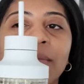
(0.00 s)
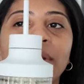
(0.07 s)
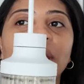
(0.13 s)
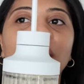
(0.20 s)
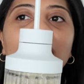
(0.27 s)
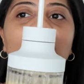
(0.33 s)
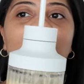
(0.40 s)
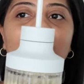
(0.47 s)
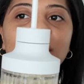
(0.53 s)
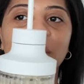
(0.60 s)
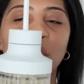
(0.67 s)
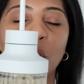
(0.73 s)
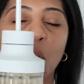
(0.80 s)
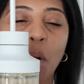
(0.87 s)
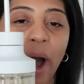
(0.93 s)
it because it's
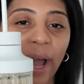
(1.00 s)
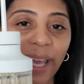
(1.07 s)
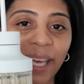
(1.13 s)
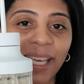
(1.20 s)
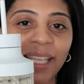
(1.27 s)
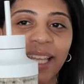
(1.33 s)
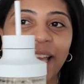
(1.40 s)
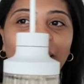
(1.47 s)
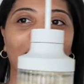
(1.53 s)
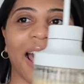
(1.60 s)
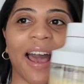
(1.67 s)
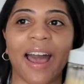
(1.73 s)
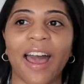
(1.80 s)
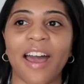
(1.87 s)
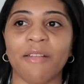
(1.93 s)
quiet. Like
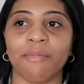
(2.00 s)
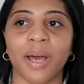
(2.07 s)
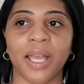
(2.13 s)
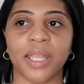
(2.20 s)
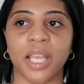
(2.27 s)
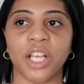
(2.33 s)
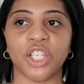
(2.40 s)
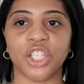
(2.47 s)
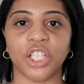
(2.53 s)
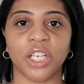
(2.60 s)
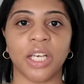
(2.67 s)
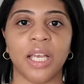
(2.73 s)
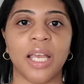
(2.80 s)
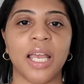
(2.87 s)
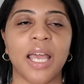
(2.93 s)
I have my
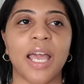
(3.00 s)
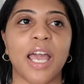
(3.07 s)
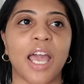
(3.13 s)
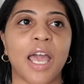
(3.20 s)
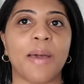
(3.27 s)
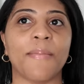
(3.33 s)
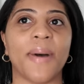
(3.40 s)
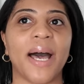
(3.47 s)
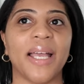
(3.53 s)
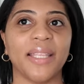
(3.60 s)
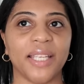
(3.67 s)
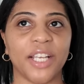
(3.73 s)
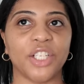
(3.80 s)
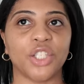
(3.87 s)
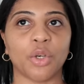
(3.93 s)
Ninja and my
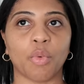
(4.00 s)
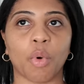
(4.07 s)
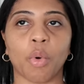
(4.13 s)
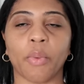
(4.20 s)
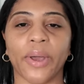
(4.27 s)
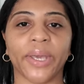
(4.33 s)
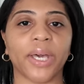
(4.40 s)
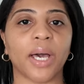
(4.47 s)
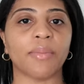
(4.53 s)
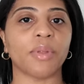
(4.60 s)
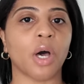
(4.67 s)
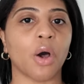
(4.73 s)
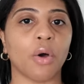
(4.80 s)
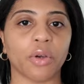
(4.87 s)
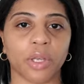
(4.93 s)
ninja will wake up
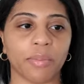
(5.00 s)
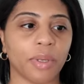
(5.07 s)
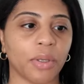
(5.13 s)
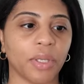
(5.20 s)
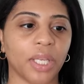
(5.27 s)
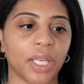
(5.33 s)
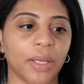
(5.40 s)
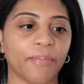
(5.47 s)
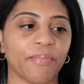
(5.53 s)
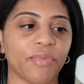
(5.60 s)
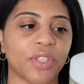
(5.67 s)
the whole community.